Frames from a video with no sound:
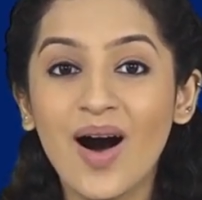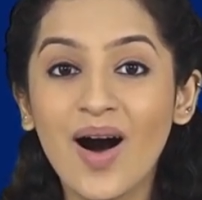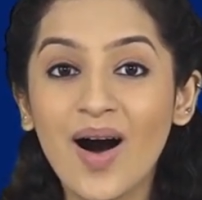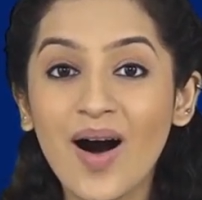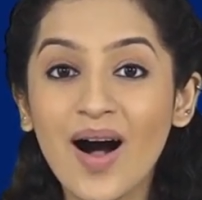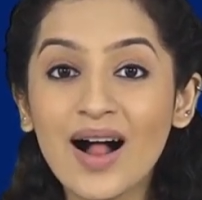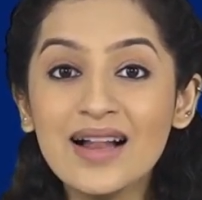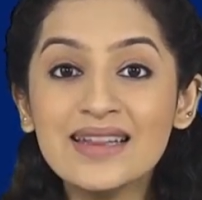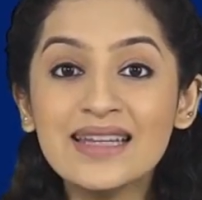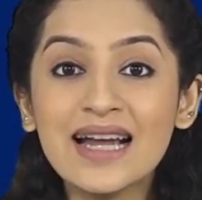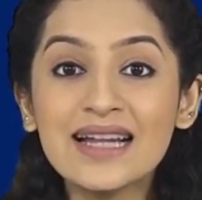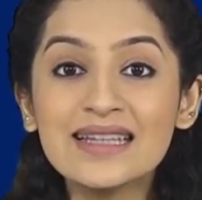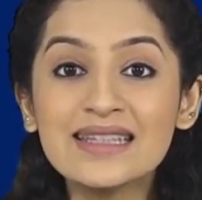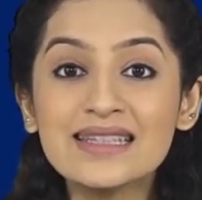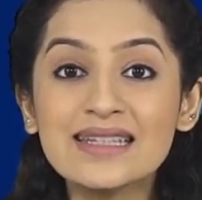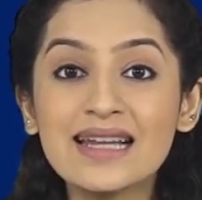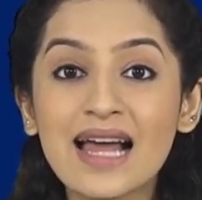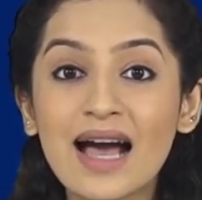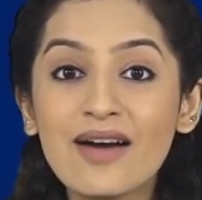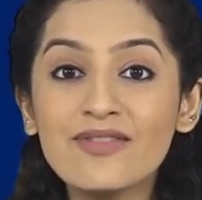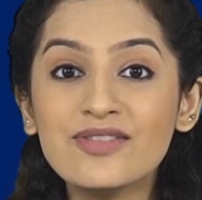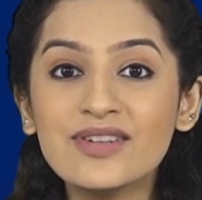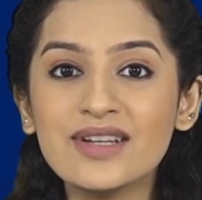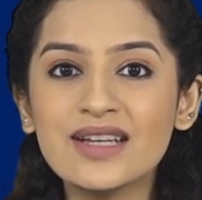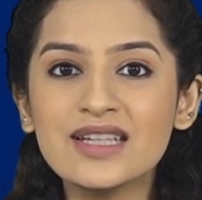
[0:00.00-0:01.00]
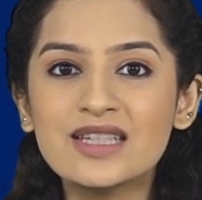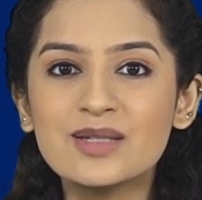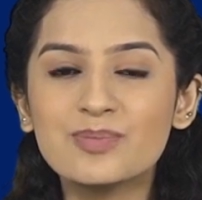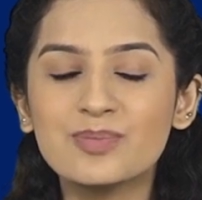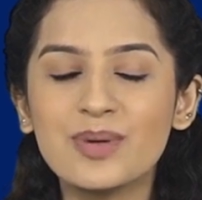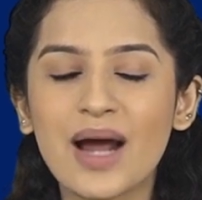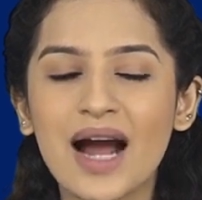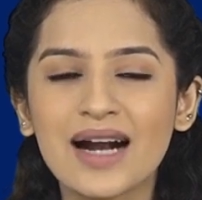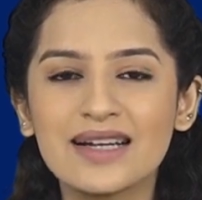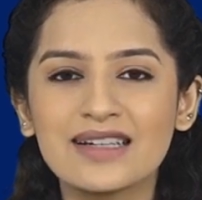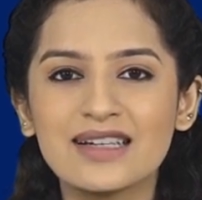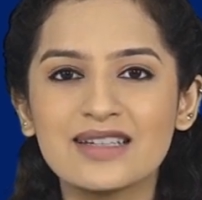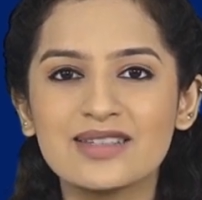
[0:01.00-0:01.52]
All that's left is
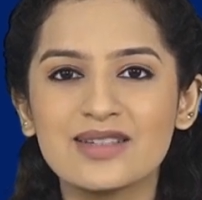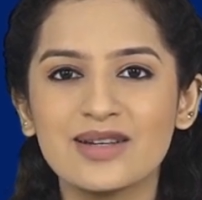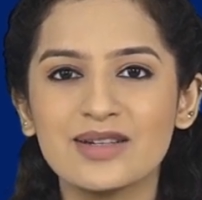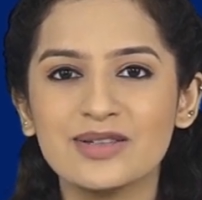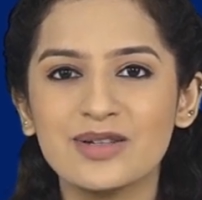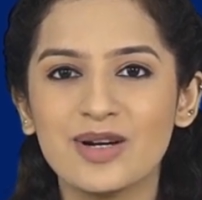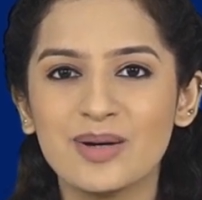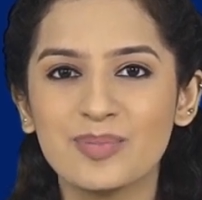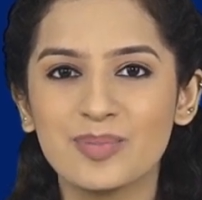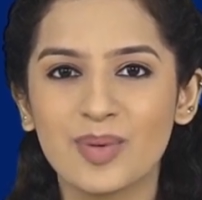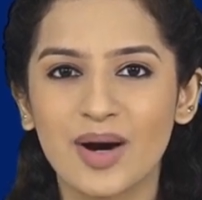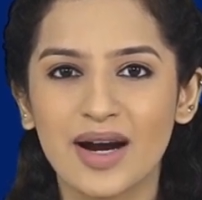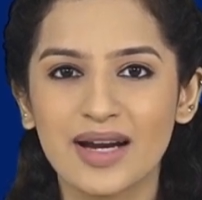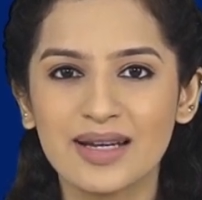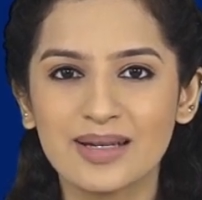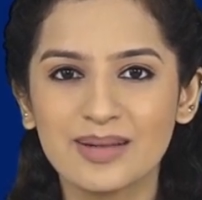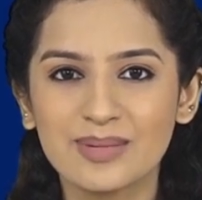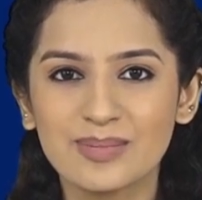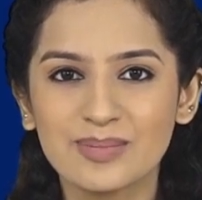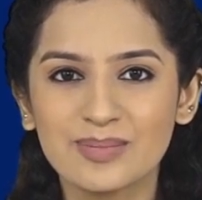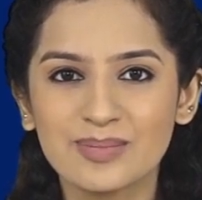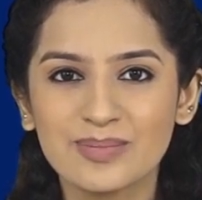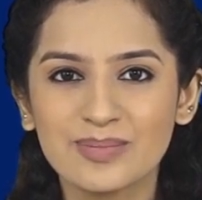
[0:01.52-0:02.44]
practice on your part.